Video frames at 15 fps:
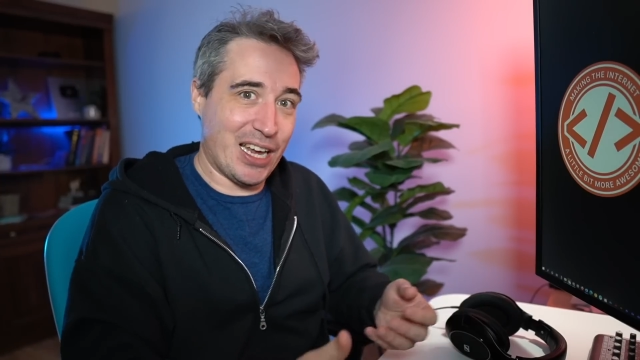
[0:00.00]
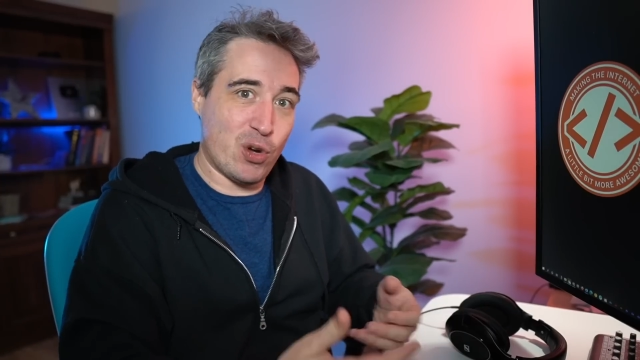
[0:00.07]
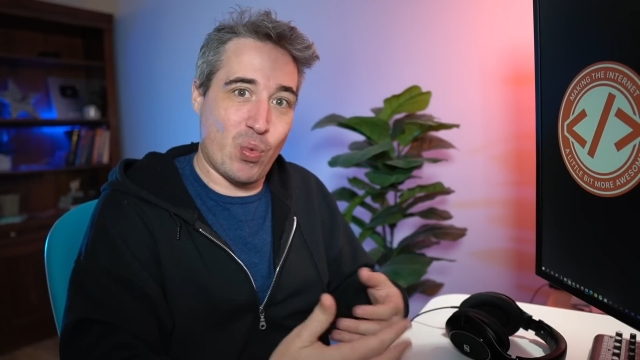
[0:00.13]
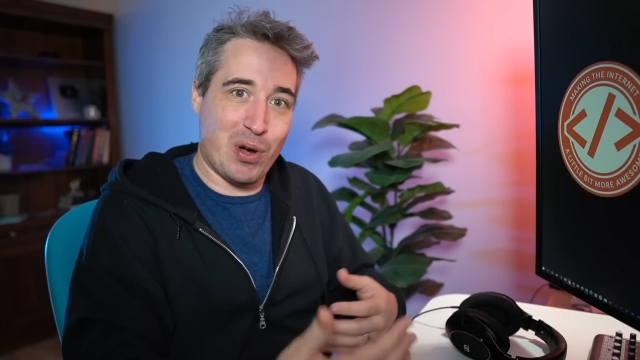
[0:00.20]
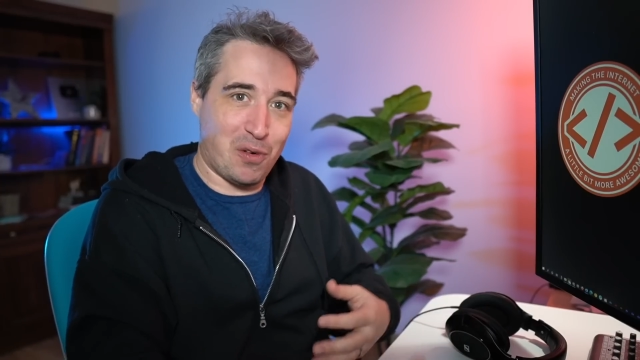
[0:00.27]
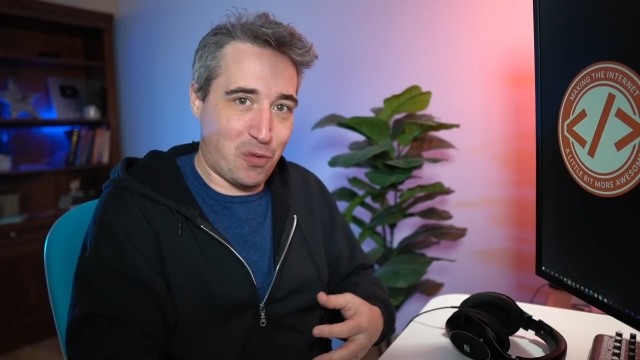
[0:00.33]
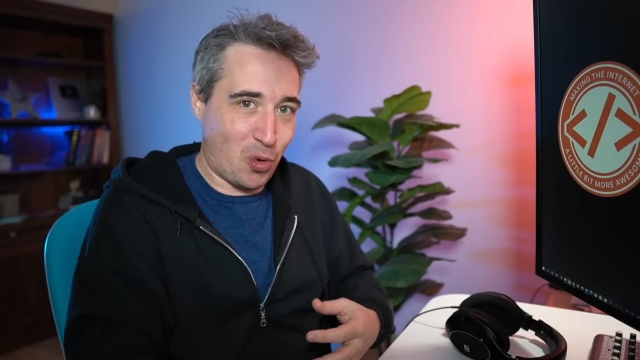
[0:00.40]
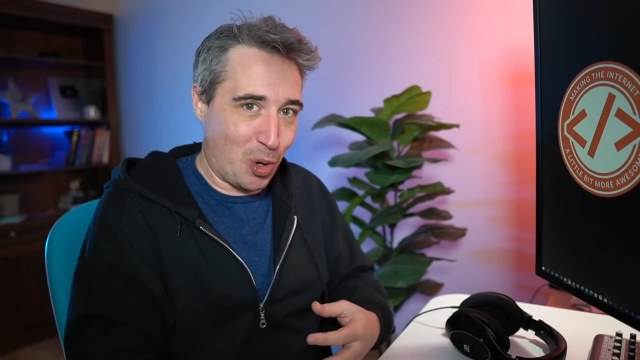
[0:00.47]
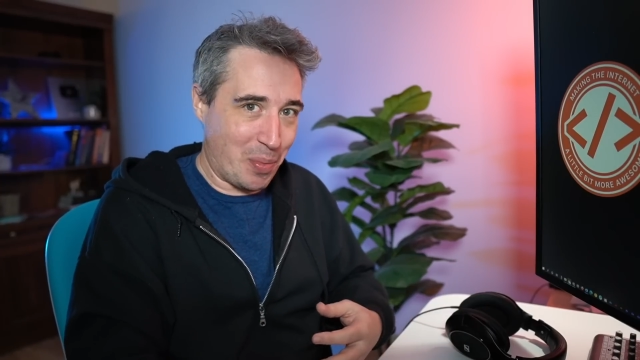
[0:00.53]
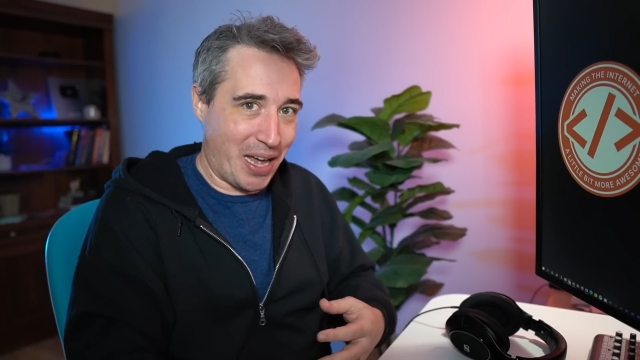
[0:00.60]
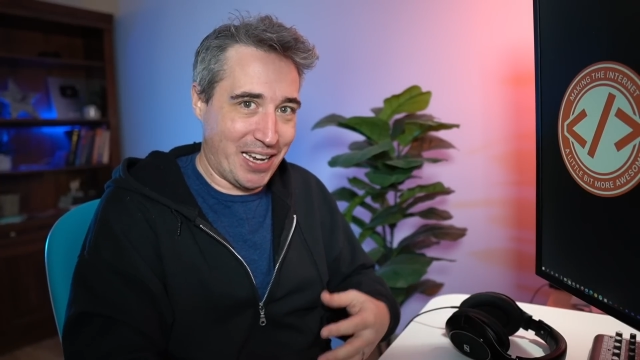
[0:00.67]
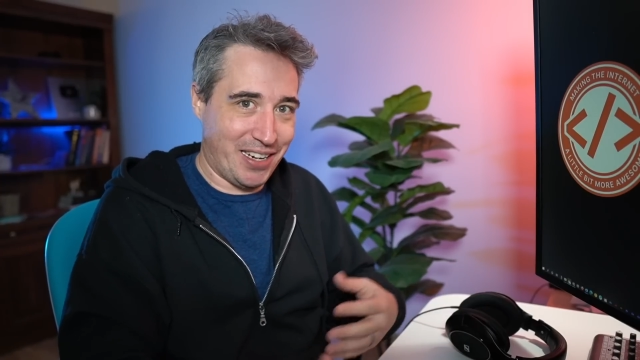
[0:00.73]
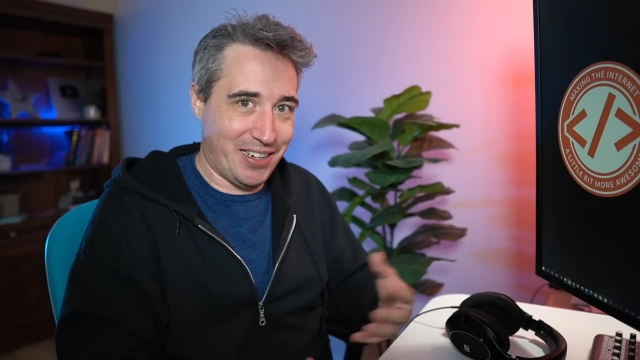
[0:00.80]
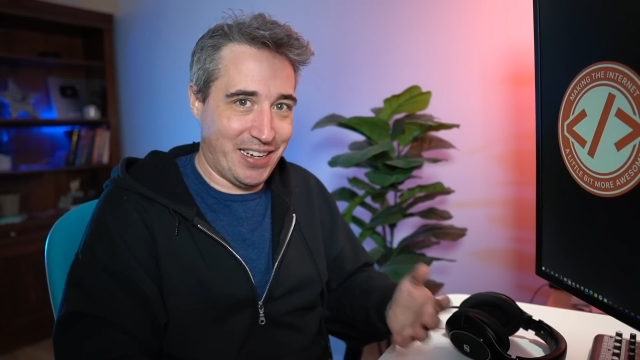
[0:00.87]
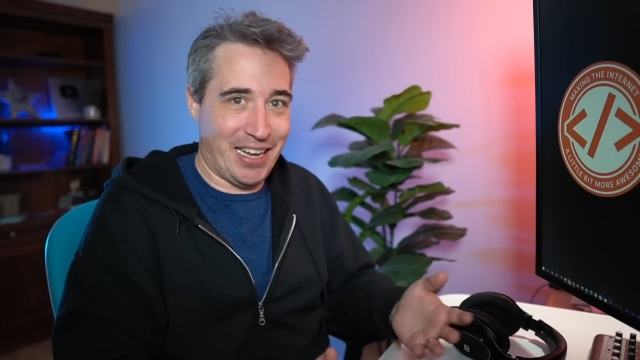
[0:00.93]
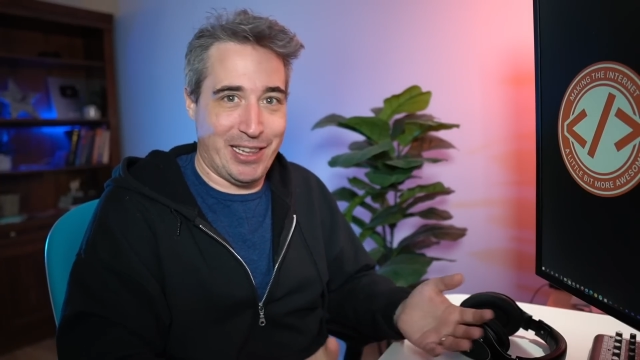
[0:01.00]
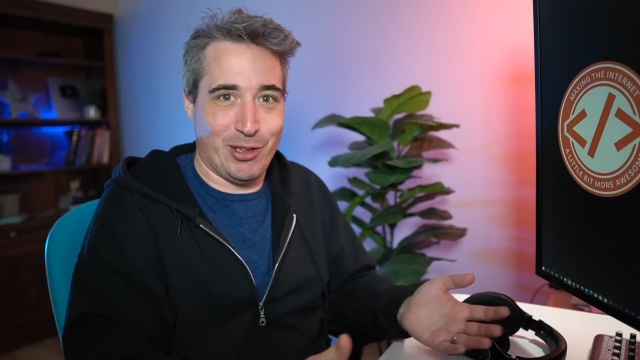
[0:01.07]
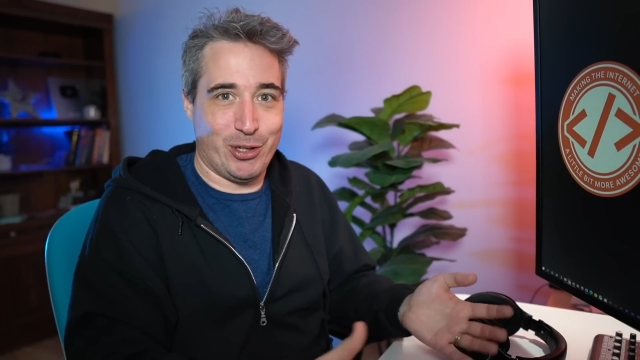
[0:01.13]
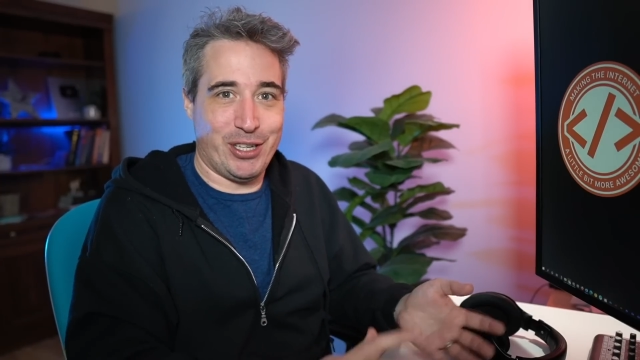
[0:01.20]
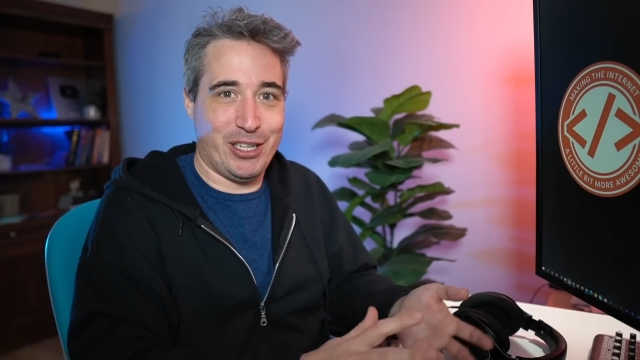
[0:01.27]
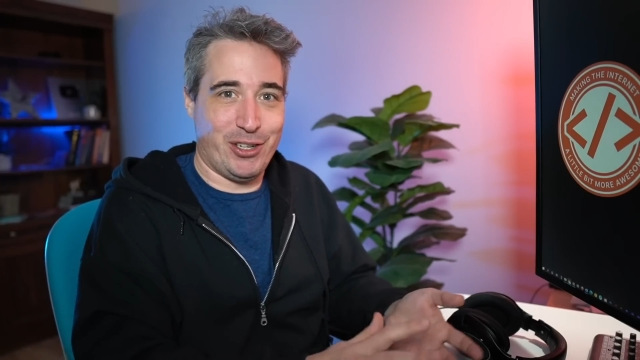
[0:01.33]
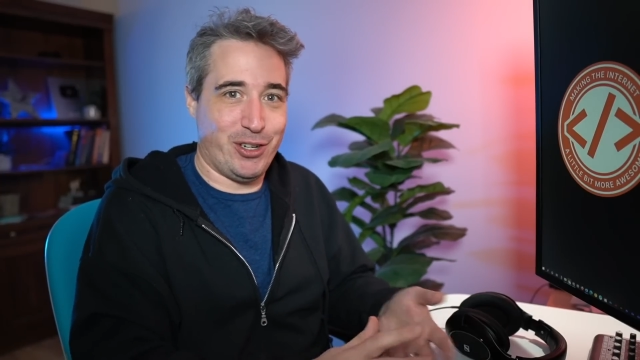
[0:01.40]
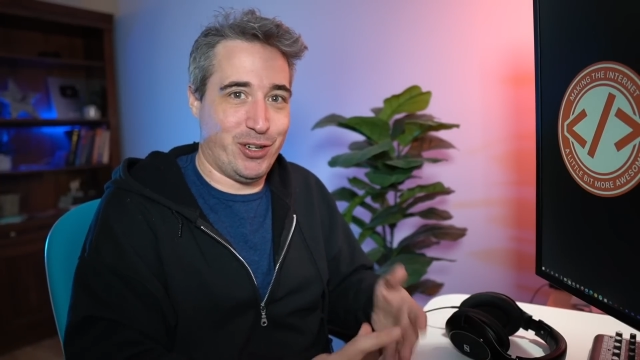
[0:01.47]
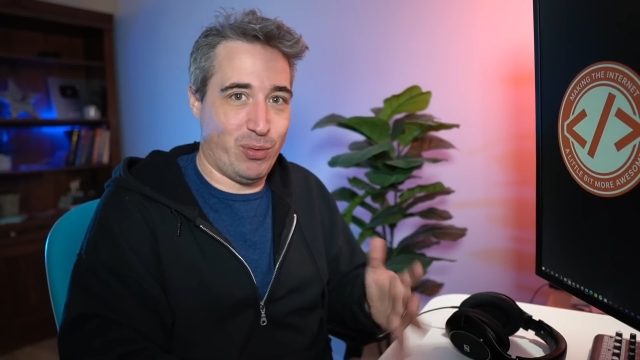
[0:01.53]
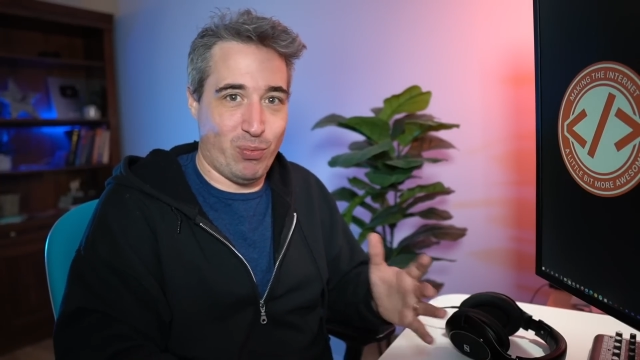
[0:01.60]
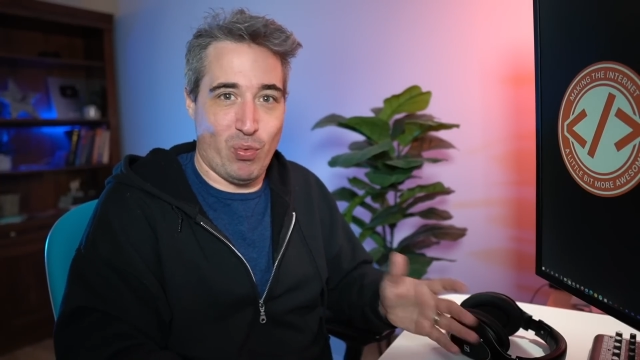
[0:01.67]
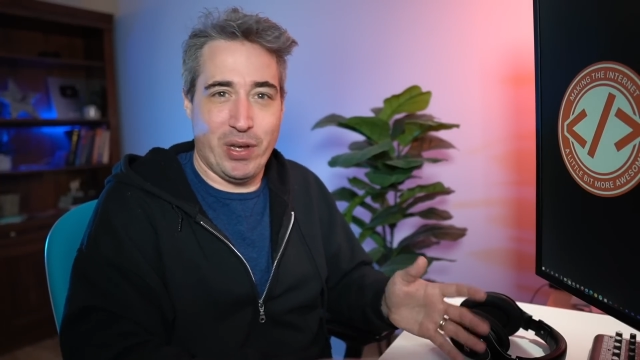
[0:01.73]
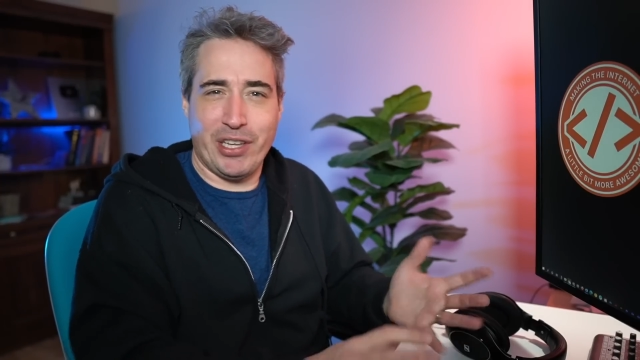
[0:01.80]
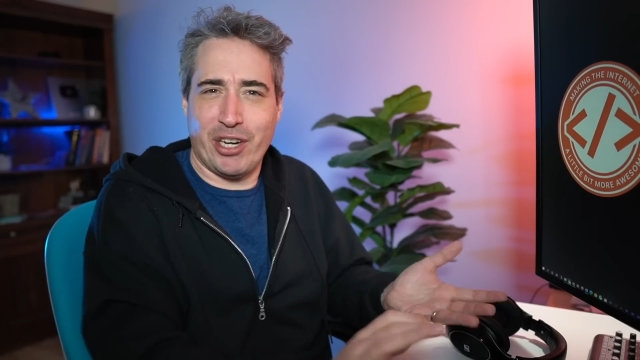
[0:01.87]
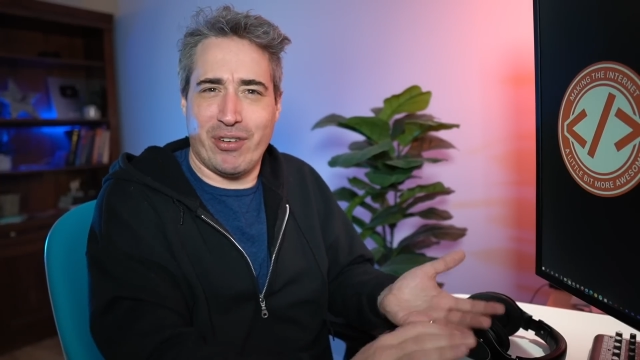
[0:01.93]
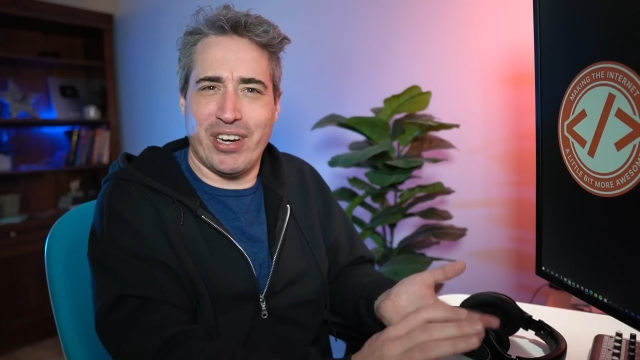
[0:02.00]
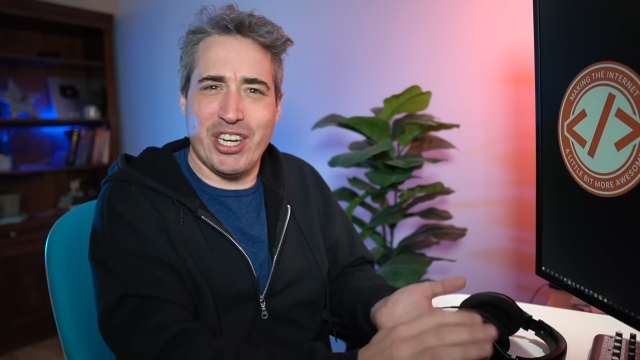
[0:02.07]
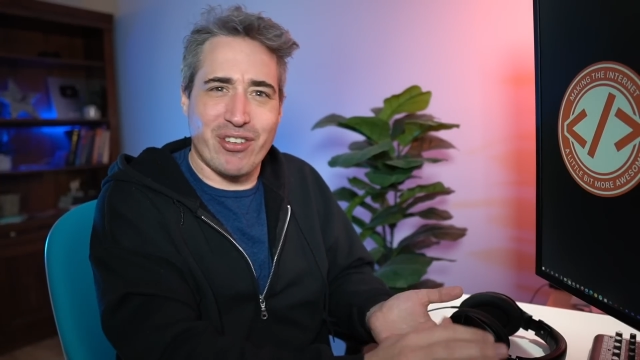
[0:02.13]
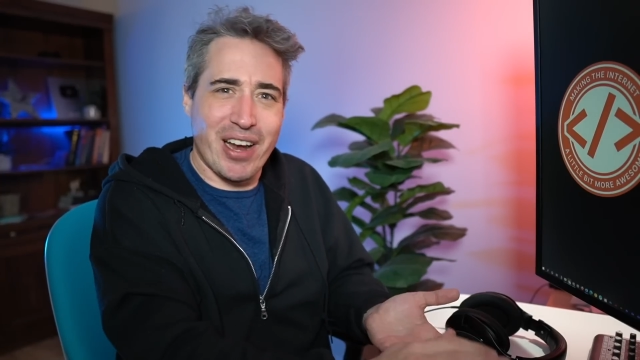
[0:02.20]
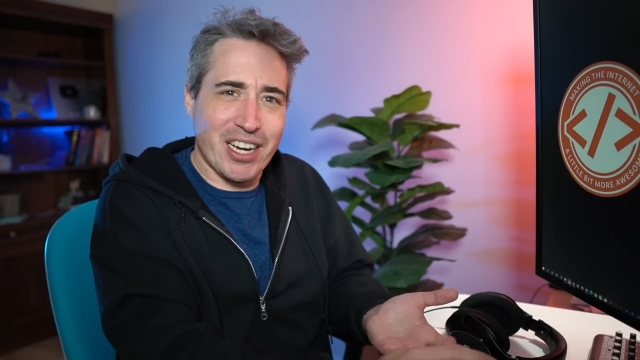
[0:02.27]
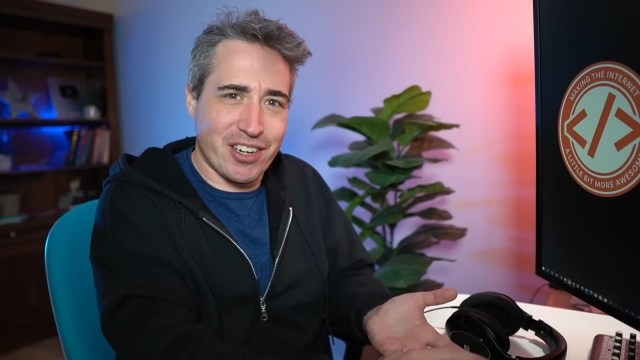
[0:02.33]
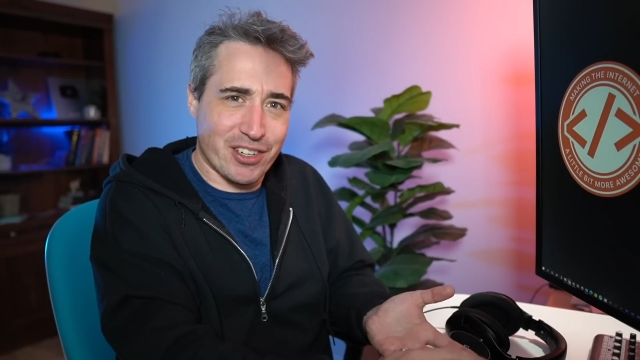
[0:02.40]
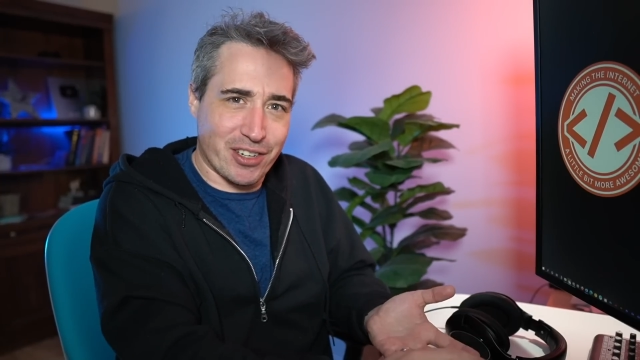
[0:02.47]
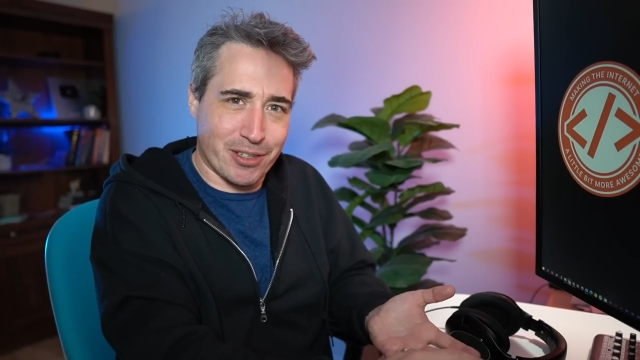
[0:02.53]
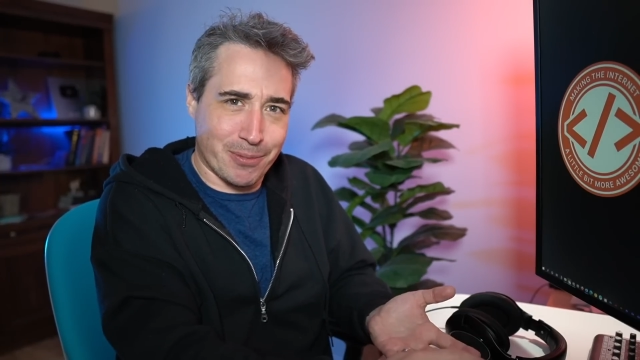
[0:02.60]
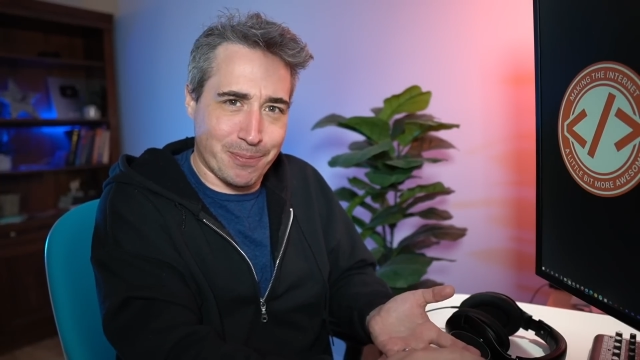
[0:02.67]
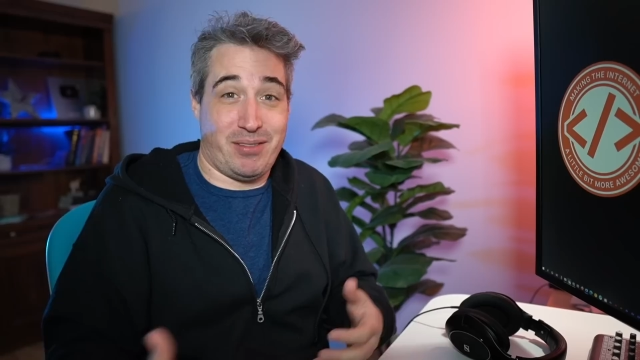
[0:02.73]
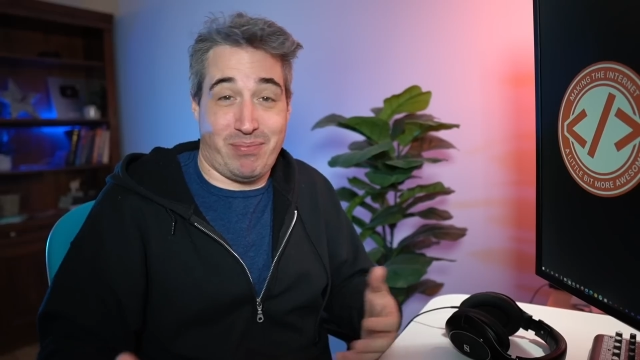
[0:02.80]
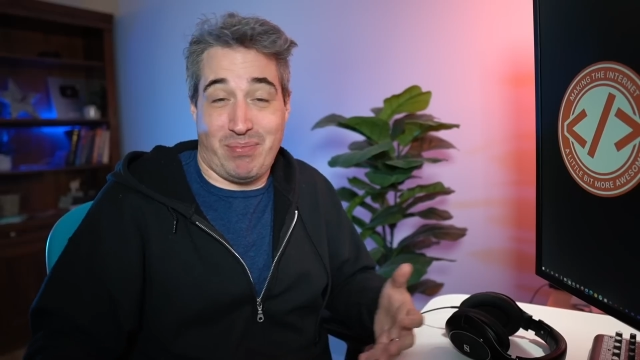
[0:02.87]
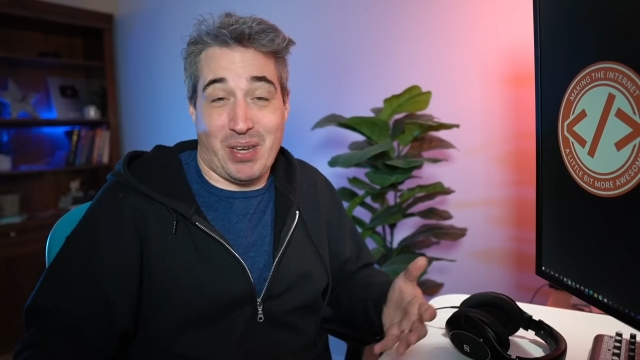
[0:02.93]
and well formatted and looking good while you're in your editor.